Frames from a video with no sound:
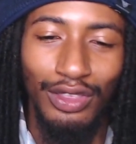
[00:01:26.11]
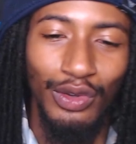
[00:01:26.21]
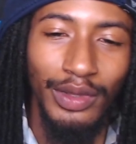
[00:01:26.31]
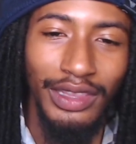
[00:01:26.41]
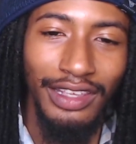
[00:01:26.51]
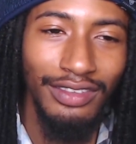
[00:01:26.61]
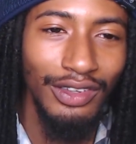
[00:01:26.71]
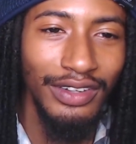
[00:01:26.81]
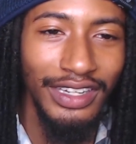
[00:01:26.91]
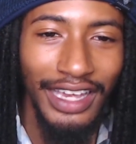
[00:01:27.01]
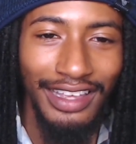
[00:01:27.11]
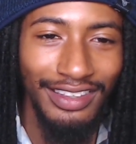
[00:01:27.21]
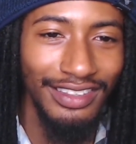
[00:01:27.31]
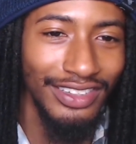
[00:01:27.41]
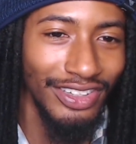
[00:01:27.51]
through with their student
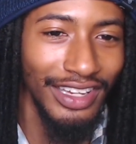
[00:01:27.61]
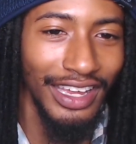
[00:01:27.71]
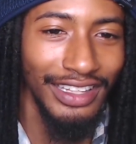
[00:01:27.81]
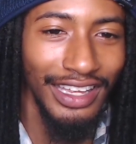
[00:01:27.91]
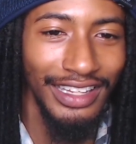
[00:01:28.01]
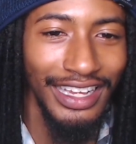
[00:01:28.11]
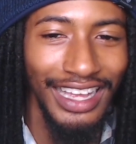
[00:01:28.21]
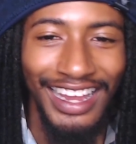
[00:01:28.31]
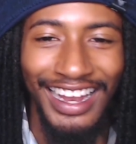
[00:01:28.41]
cases and shit like that. They got